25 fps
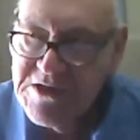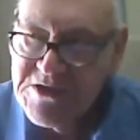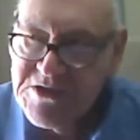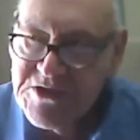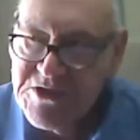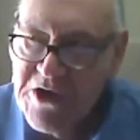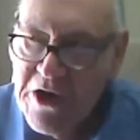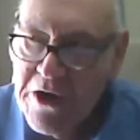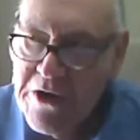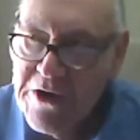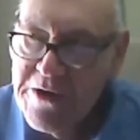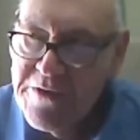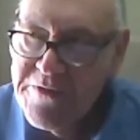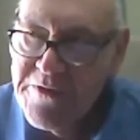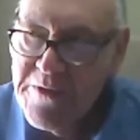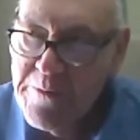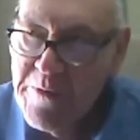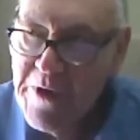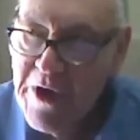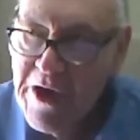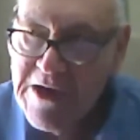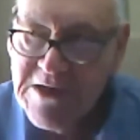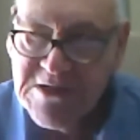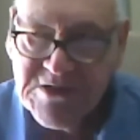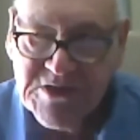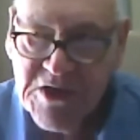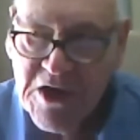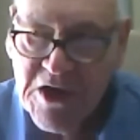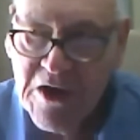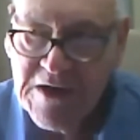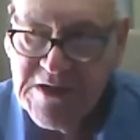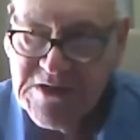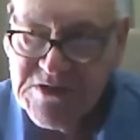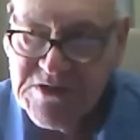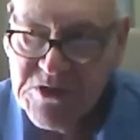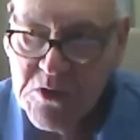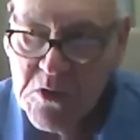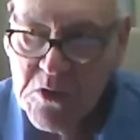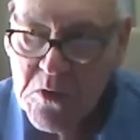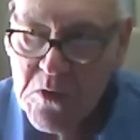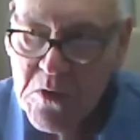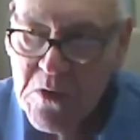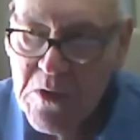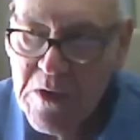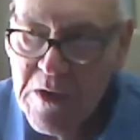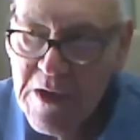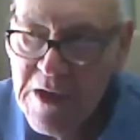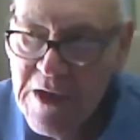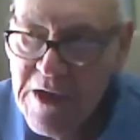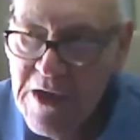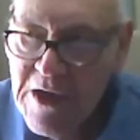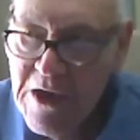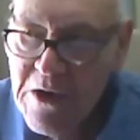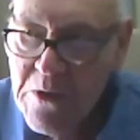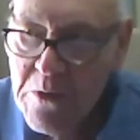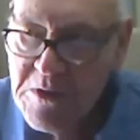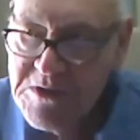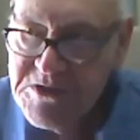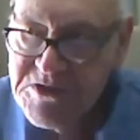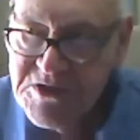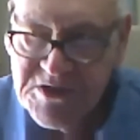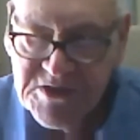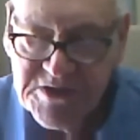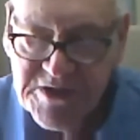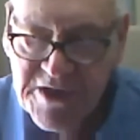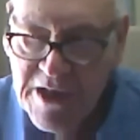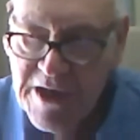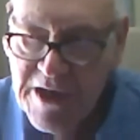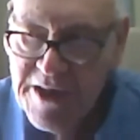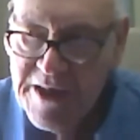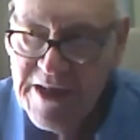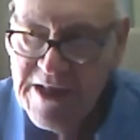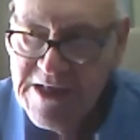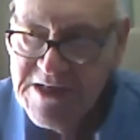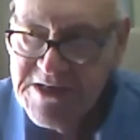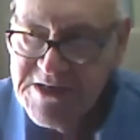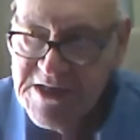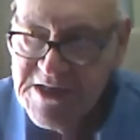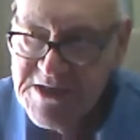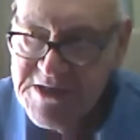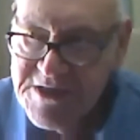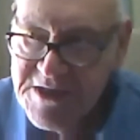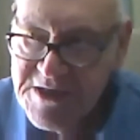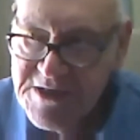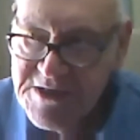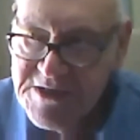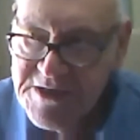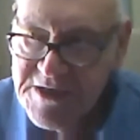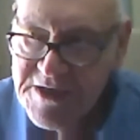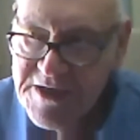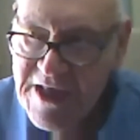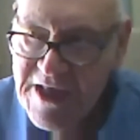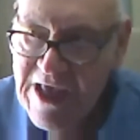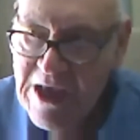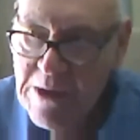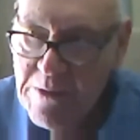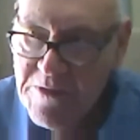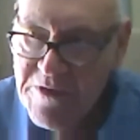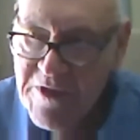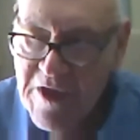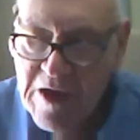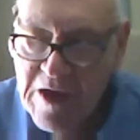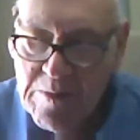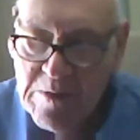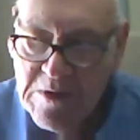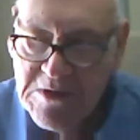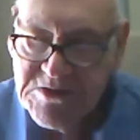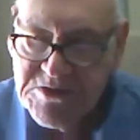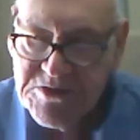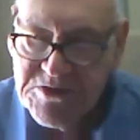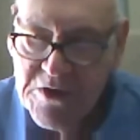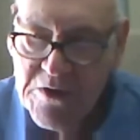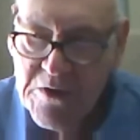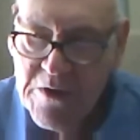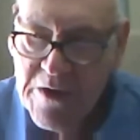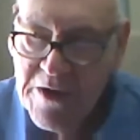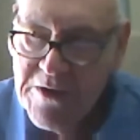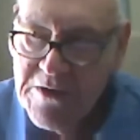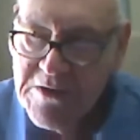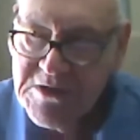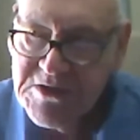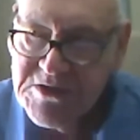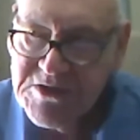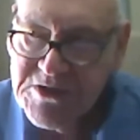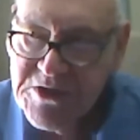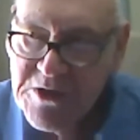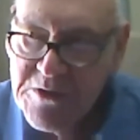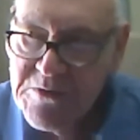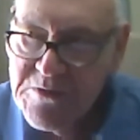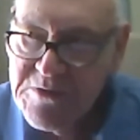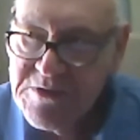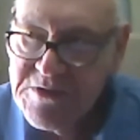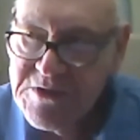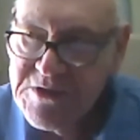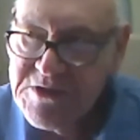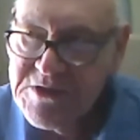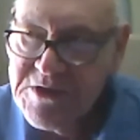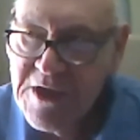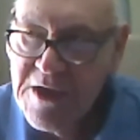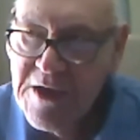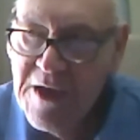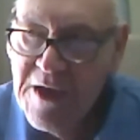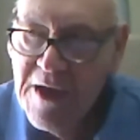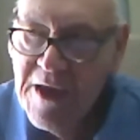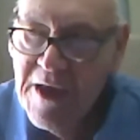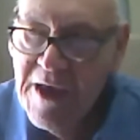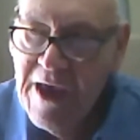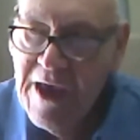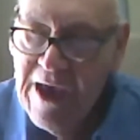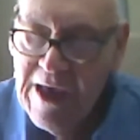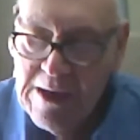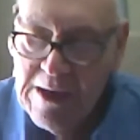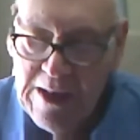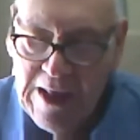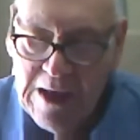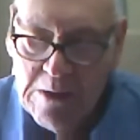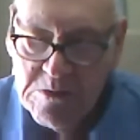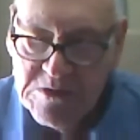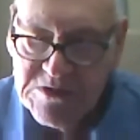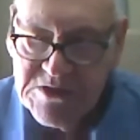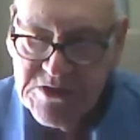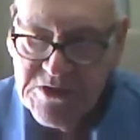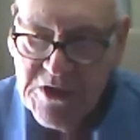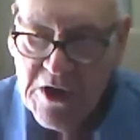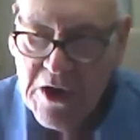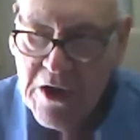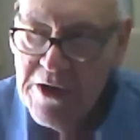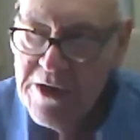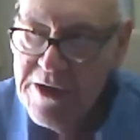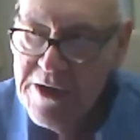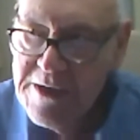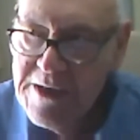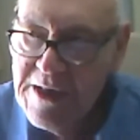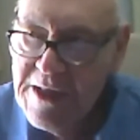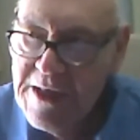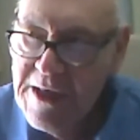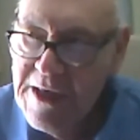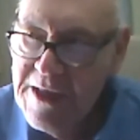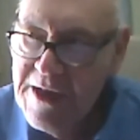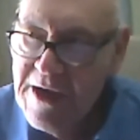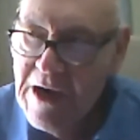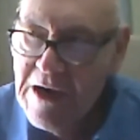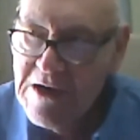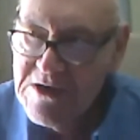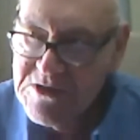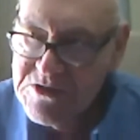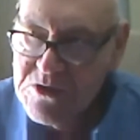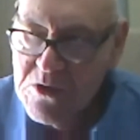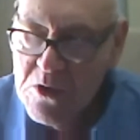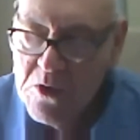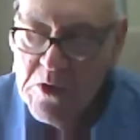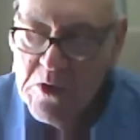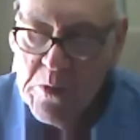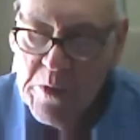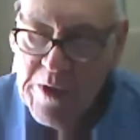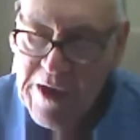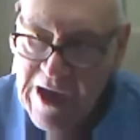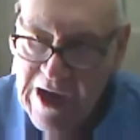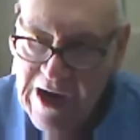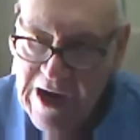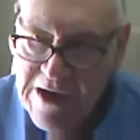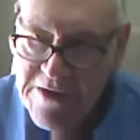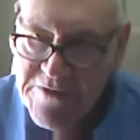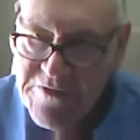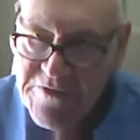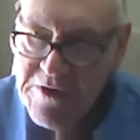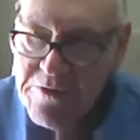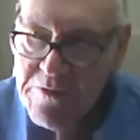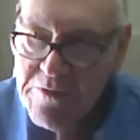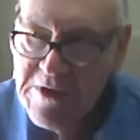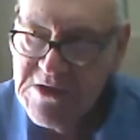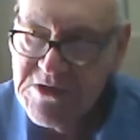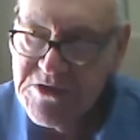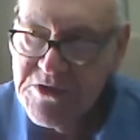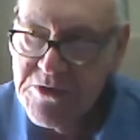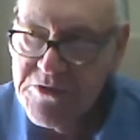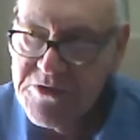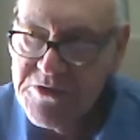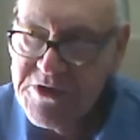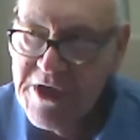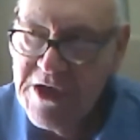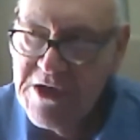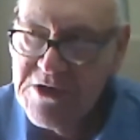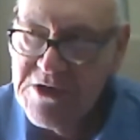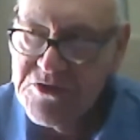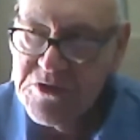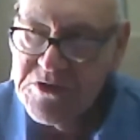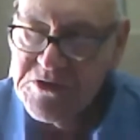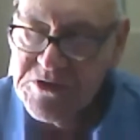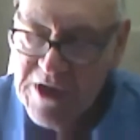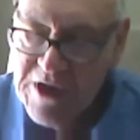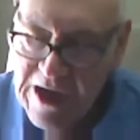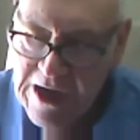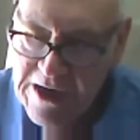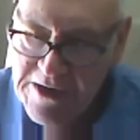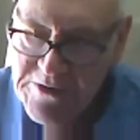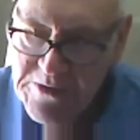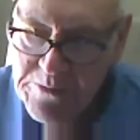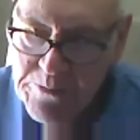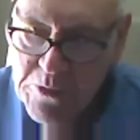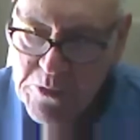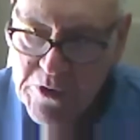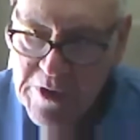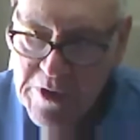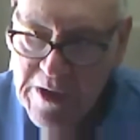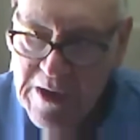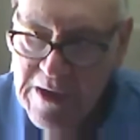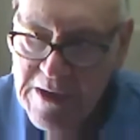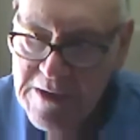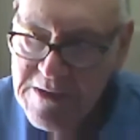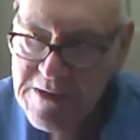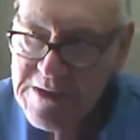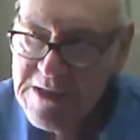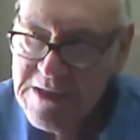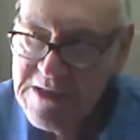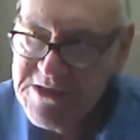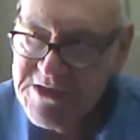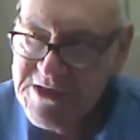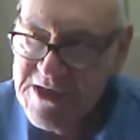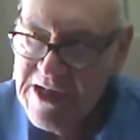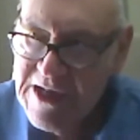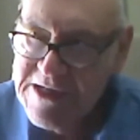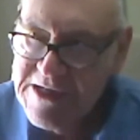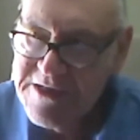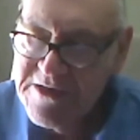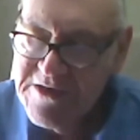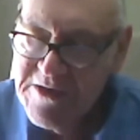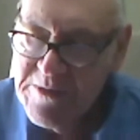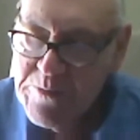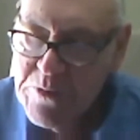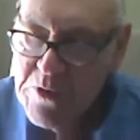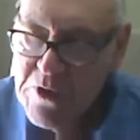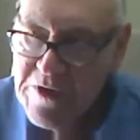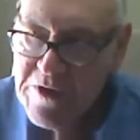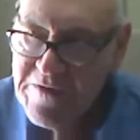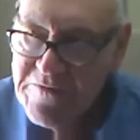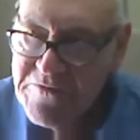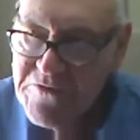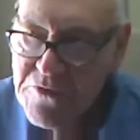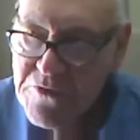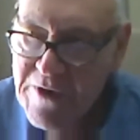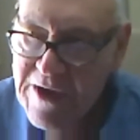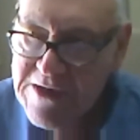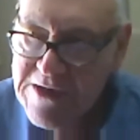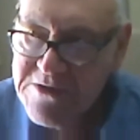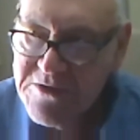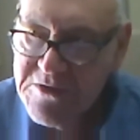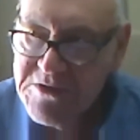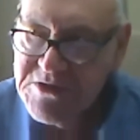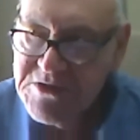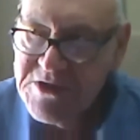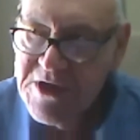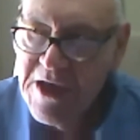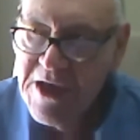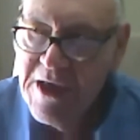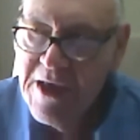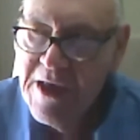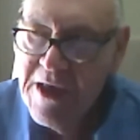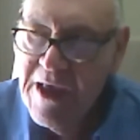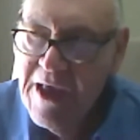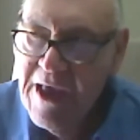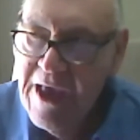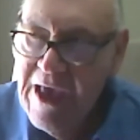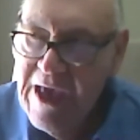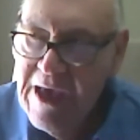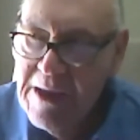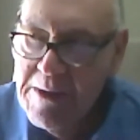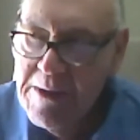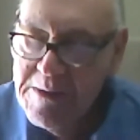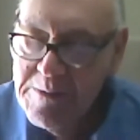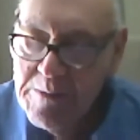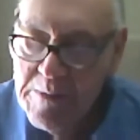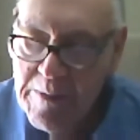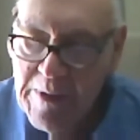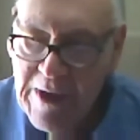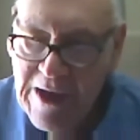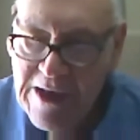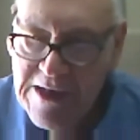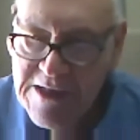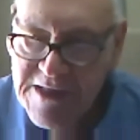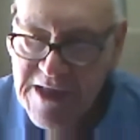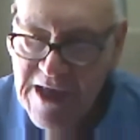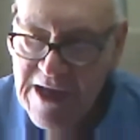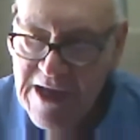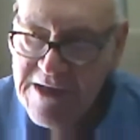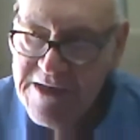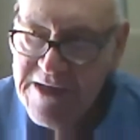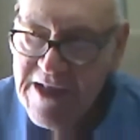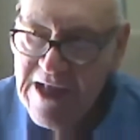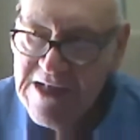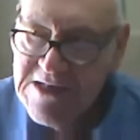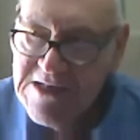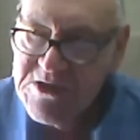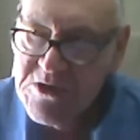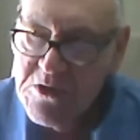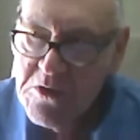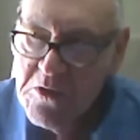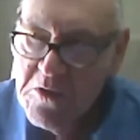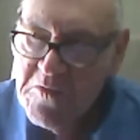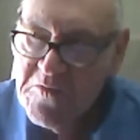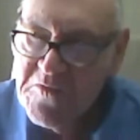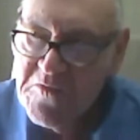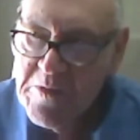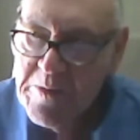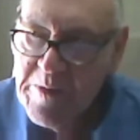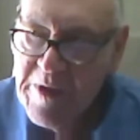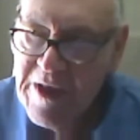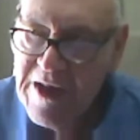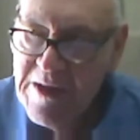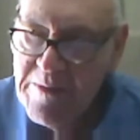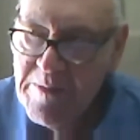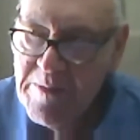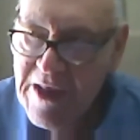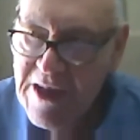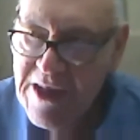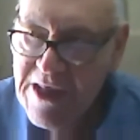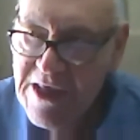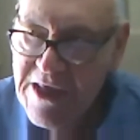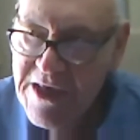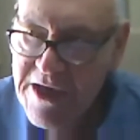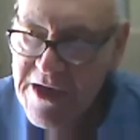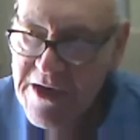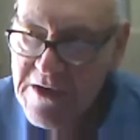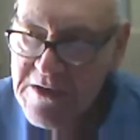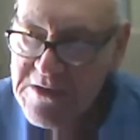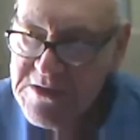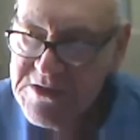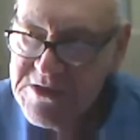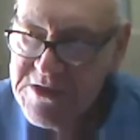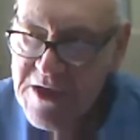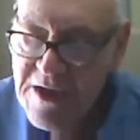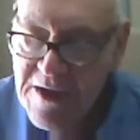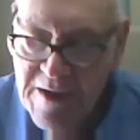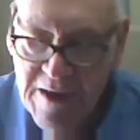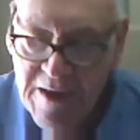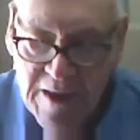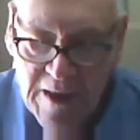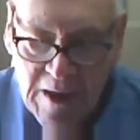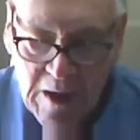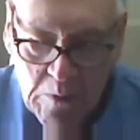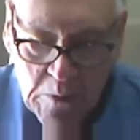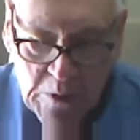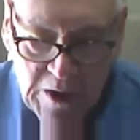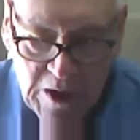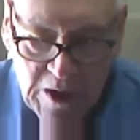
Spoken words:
started the Montessori school, which is still in existence today with almost 200 students. And that was started in our school. We hired the original teachers, hired the board, and selected the board of directors, and maintained that school for many, many years. We